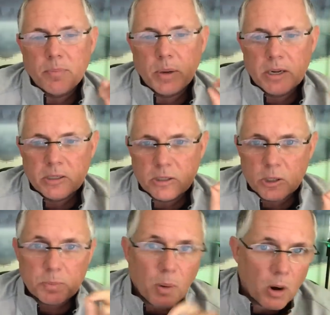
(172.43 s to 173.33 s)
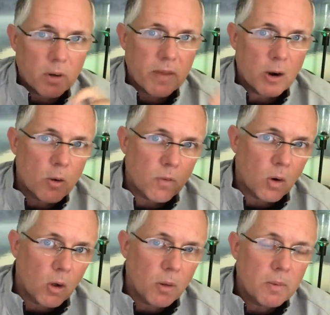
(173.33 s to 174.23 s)
But it's just part of that
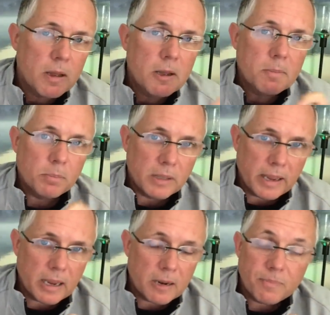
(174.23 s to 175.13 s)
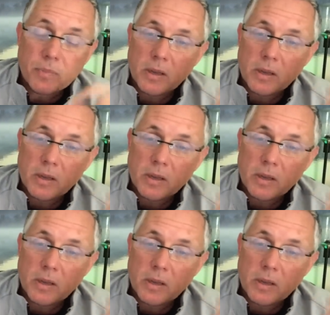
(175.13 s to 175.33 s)
overall plan.